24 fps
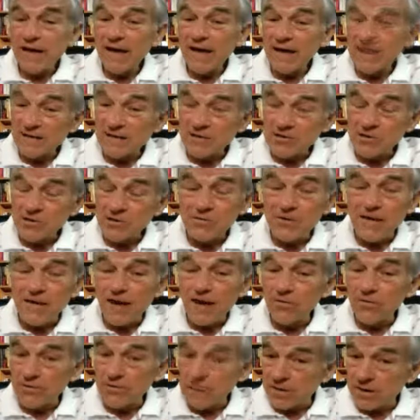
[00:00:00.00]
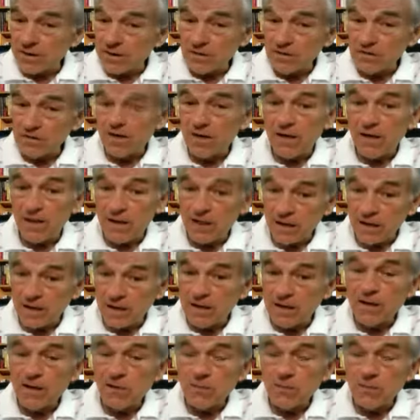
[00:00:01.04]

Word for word: And it turned out that uh,